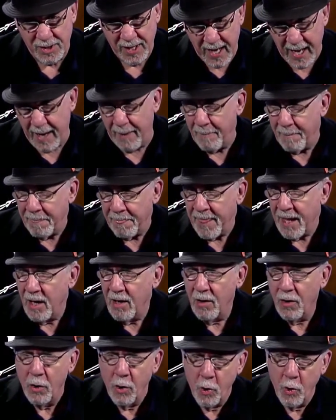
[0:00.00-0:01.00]
Yeah,
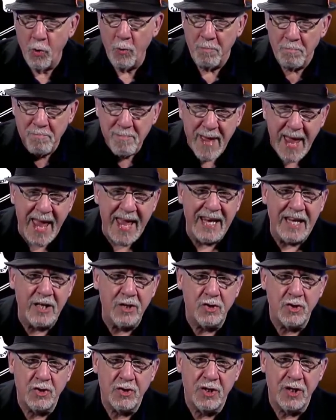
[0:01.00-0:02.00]
who
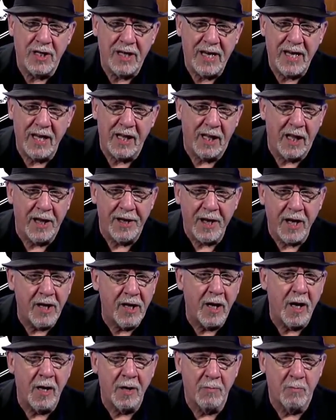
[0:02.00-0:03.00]
managed to kill an
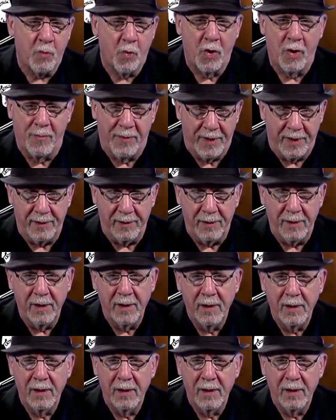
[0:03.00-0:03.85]
unarmed woman